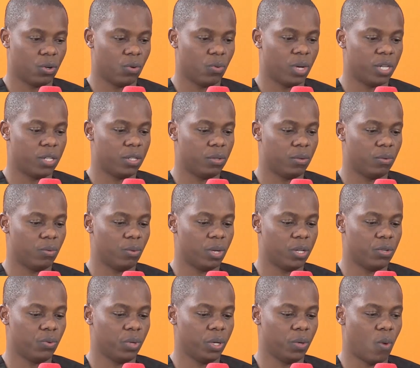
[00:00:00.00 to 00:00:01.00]

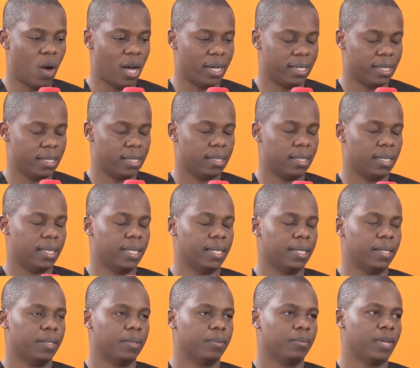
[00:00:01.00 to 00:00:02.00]
what do we want,
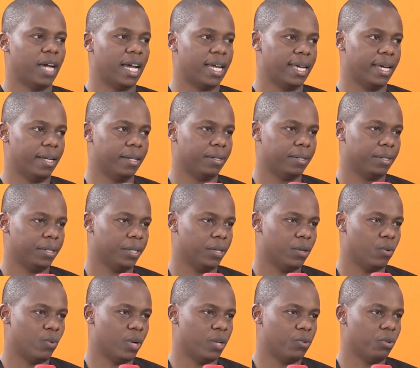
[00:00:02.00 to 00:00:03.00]
again,
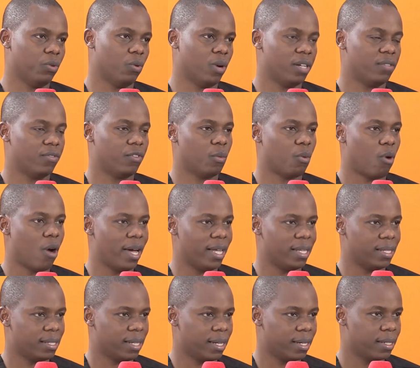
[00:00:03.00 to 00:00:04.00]
what do we want from our
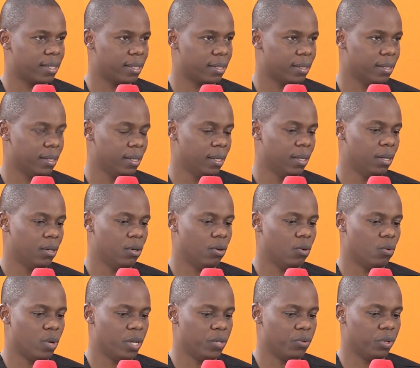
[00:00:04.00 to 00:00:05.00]
health sector,
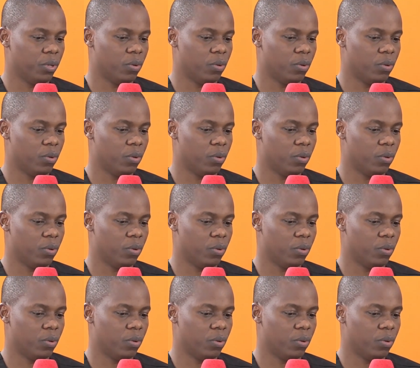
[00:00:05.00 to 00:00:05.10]
or what do we